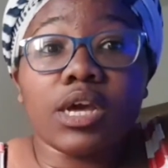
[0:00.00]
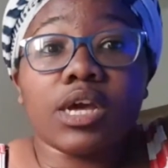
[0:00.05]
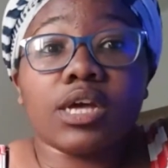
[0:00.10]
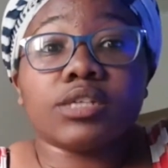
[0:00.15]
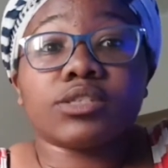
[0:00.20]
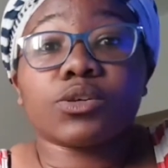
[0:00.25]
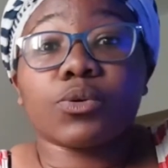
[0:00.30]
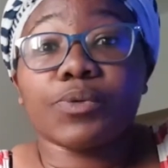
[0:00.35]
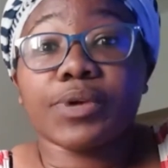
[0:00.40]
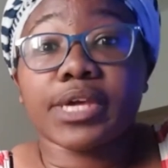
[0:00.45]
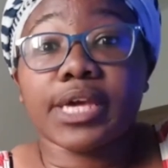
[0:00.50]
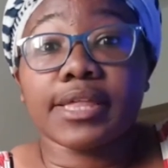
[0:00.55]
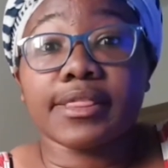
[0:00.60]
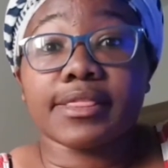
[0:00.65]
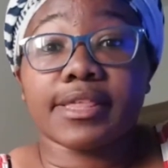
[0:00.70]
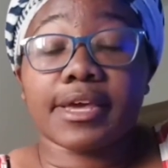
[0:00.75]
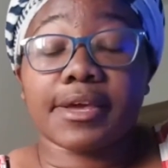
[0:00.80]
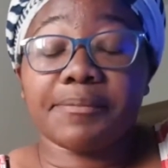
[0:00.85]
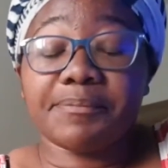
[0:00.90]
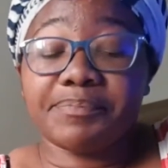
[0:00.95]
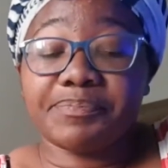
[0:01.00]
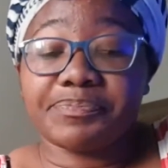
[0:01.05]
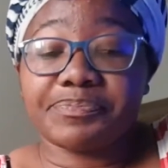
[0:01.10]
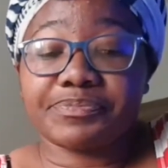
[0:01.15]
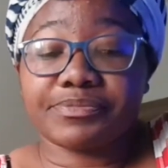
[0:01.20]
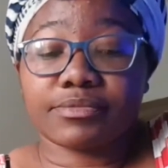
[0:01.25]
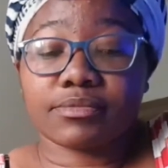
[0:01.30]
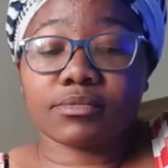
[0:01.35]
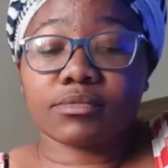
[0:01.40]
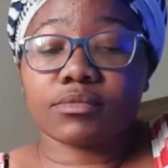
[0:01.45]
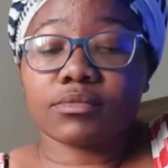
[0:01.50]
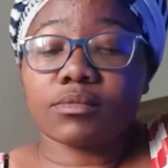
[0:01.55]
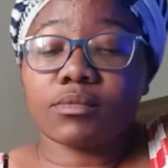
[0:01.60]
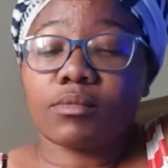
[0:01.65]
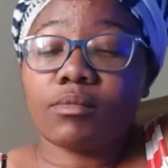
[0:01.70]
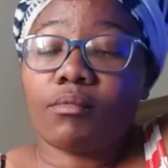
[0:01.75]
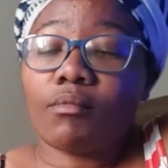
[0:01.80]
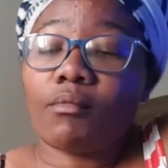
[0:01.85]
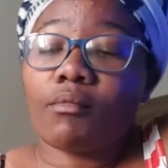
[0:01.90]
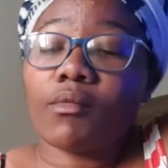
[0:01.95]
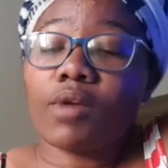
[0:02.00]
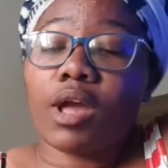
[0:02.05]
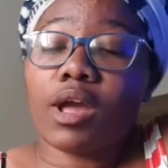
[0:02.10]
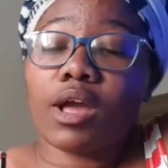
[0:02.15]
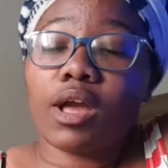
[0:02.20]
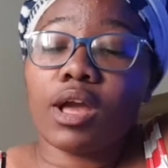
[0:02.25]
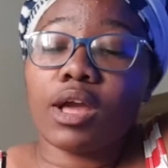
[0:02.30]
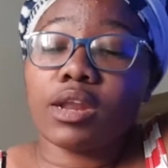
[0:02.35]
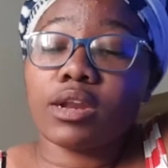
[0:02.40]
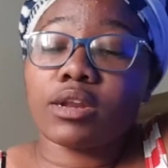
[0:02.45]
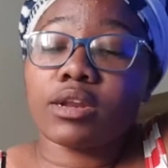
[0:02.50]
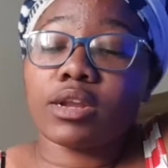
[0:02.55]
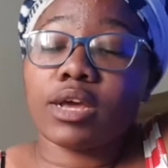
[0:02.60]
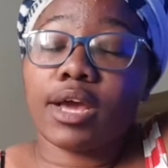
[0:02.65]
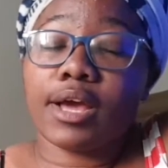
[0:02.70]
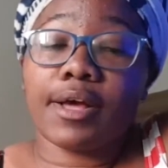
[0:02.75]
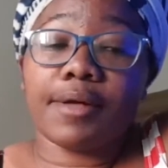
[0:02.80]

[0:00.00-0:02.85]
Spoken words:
And so we get there, and